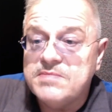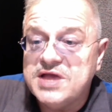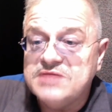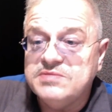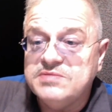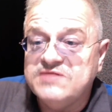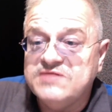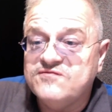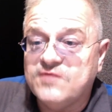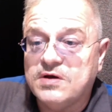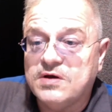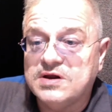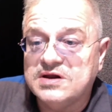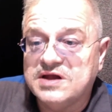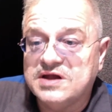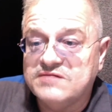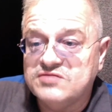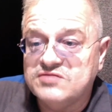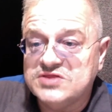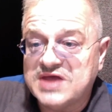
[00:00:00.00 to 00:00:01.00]
It's what made
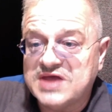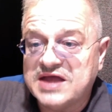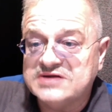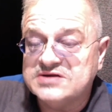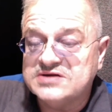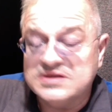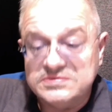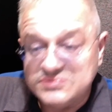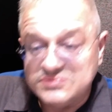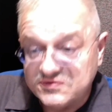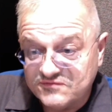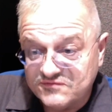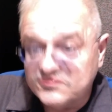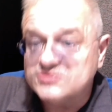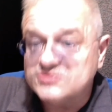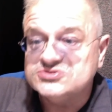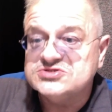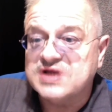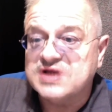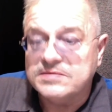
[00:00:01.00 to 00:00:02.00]
me fall in love with
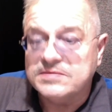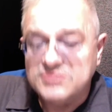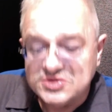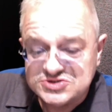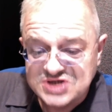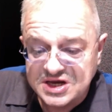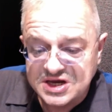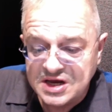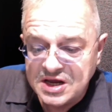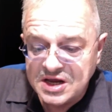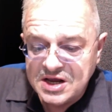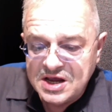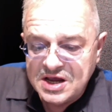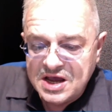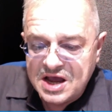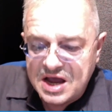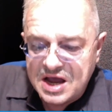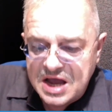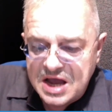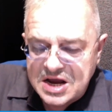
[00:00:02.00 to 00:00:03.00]
acting the first time.
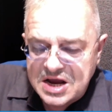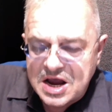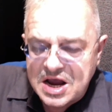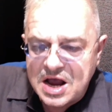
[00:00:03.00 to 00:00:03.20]
There's a